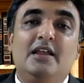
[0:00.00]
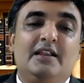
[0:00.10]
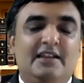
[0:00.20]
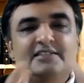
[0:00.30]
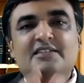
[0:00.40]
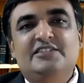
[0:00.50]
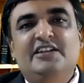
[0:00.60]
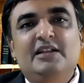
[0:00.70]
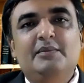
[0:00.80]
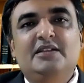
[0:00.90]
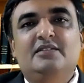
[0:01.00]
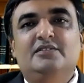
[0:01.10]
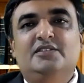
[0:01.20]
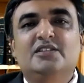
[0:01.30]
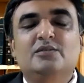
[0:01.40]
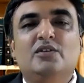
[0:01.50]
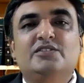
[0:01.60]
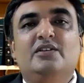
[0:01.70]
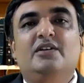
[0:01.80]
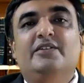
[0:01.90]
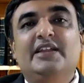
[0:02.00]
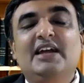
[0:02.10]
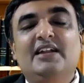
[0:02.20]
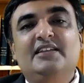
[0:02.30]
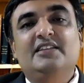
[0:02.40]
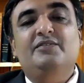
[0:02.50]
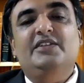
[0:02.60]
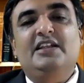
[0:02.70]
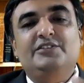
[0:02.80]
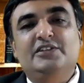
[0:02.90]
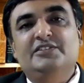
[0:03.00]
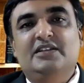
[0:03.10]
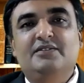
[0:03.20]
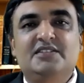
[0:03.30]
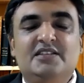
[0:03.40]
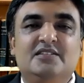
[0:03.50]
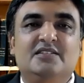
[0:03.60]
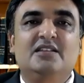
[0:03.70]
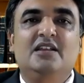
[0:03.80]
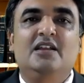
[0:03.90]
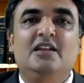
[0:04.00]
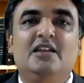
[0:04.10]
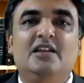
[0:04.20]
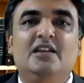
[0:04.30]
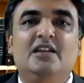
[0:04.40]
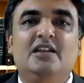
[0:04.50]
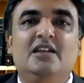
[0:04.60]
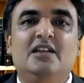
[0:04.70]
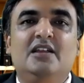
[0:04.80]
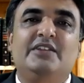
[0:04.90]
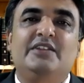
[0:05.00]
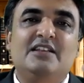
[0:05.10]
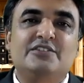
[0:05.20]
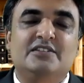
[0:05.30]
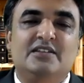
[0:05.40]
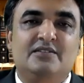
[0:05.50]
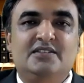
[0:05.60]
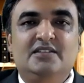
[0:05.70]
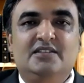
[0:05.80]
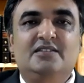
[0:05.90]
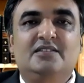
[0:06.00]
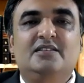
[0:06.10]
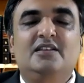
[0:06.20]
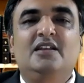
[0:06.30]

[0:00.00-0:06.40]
Ladies and gentlemen, this was regarding the financial services, where financial services